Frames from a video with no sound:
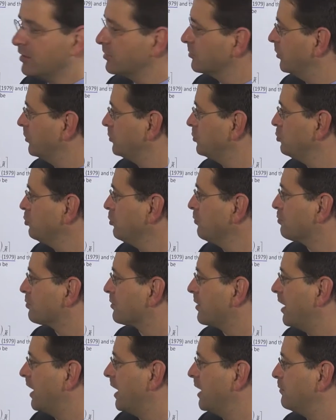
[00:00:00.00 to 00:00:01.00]
So U
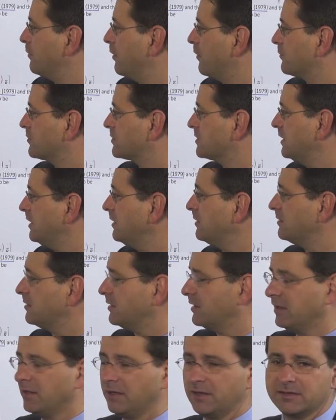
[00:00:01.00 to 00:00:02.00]
prime of CT
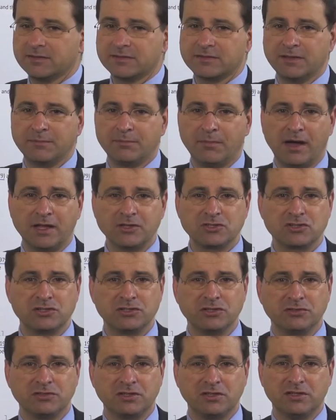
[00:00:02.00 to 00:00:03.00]
is the marginal
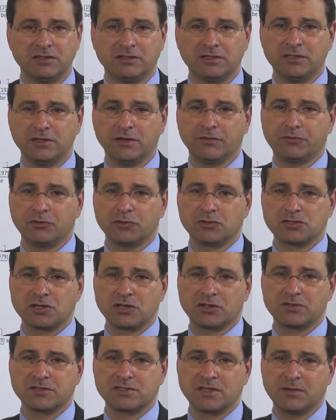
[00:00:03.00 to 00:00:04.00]
utility of future
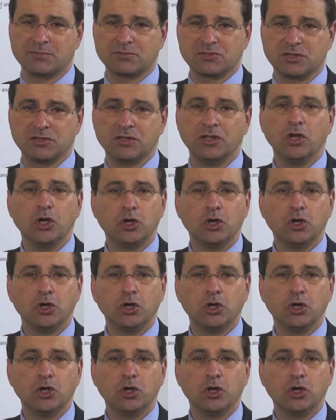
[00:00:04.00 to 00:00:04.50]
consumption.